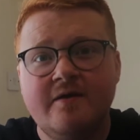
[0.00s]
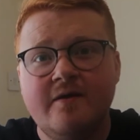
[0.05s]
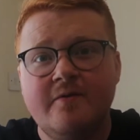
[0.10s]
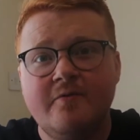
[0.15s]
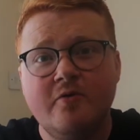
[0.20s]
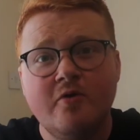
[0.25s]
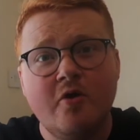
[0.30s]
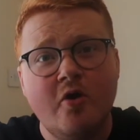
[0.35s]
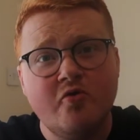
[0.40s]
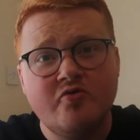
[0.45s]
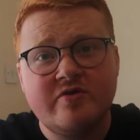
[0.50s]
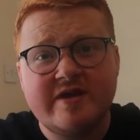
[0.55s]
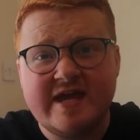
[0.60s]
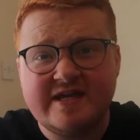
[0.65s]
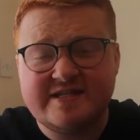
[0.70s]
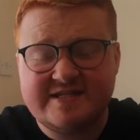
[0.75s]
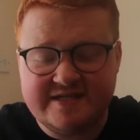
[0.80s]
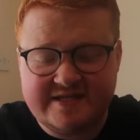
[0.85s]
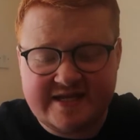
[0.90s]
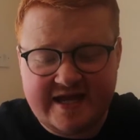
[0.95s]
We're all
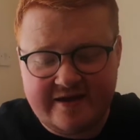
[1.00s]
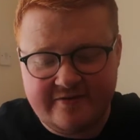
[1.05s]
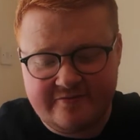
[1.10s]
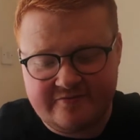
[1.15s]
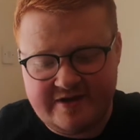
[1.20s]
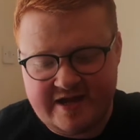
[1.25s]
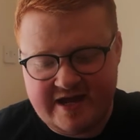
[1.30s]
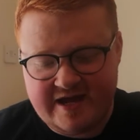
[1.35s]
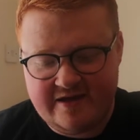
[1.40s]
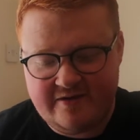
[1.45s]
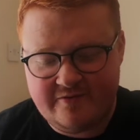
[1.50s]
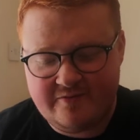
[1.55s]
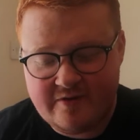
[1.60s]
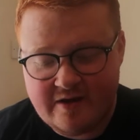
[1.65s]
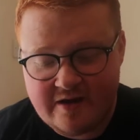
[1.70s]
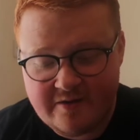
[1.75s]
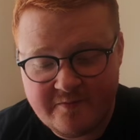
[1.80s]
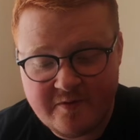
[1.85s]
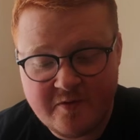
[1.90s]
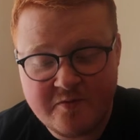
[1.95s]
kitted out now,
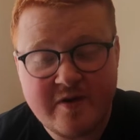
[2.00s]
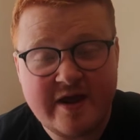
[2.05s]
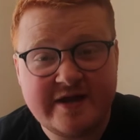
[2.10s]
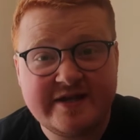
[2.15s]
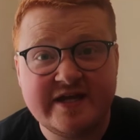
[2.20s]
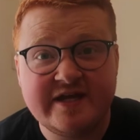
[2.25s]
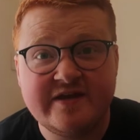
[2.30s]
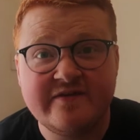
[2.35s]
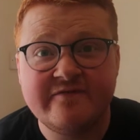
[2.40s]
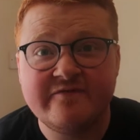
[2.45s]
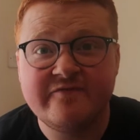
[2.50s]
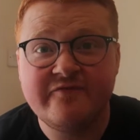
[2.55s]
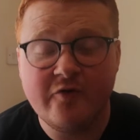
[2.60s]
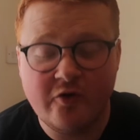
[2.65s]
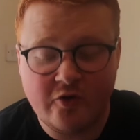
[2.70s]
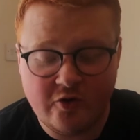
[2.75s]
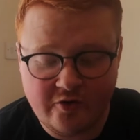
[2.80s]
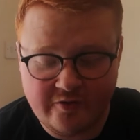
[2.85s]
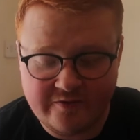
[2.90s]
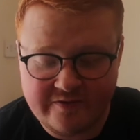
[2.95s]
and we're ready
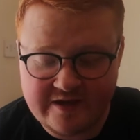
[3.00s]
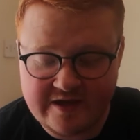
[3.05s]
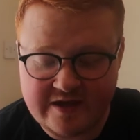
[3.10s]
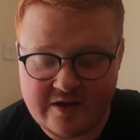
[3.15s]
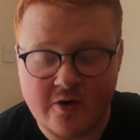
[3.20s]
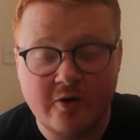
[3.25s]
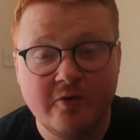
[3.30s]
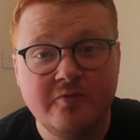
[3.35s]
for the